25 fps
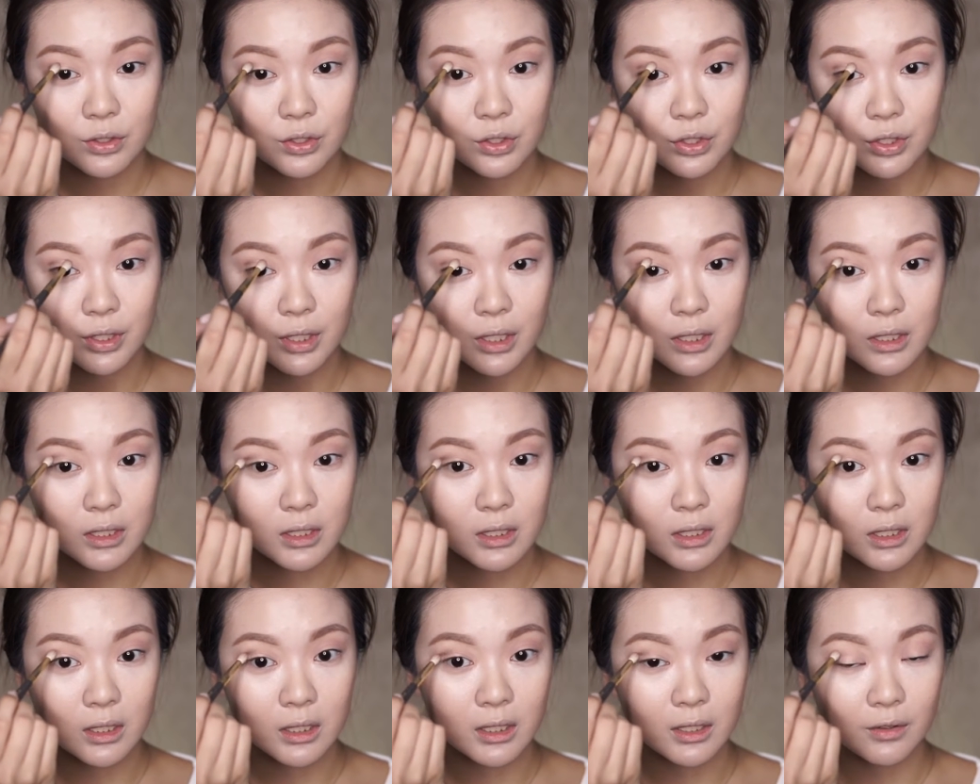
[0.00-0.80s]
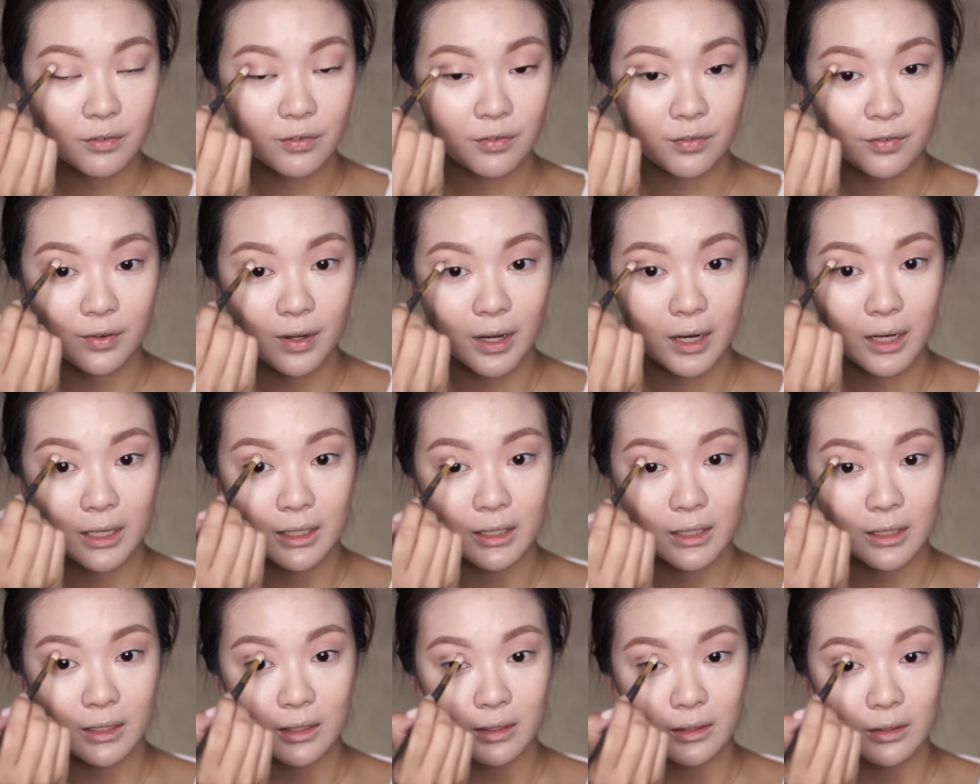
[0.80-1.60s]
just to
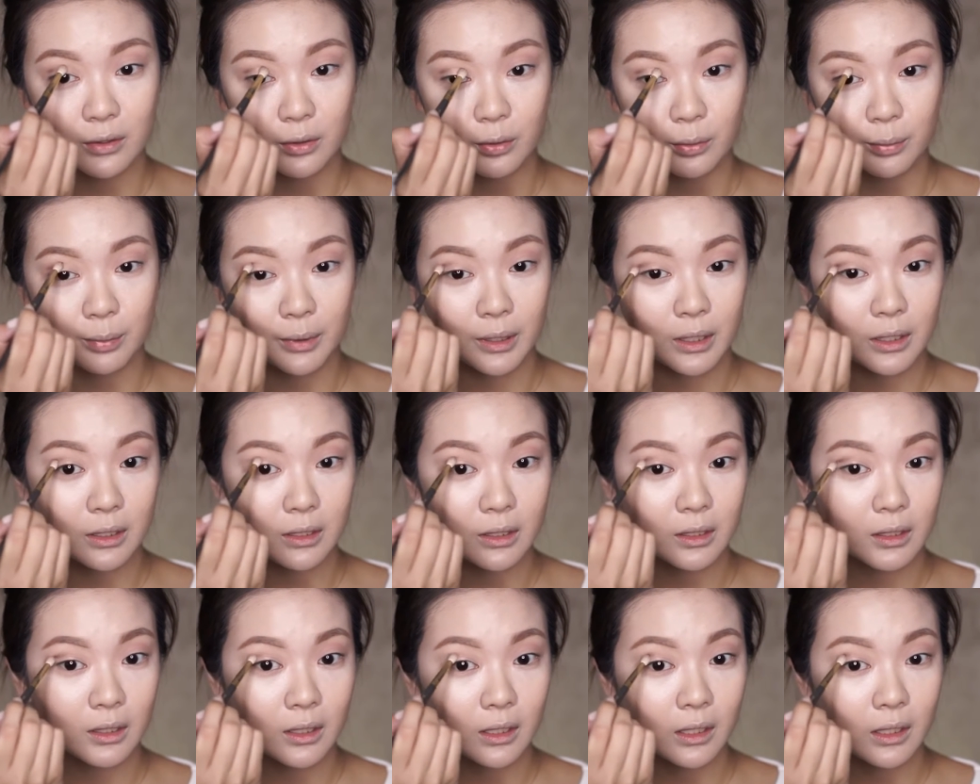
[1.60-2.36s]
define it a little bit.